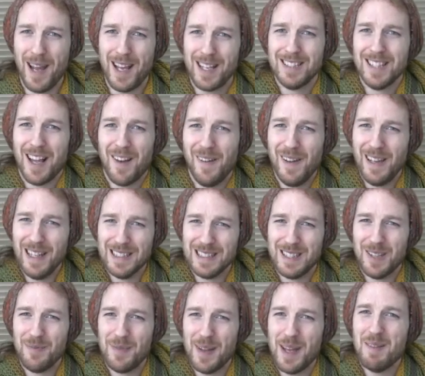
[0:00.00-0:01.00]
because that
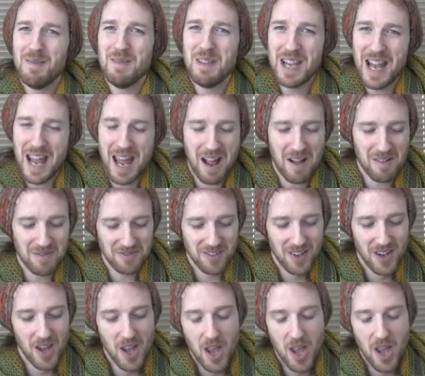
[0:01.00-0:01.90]
feels a bit naff.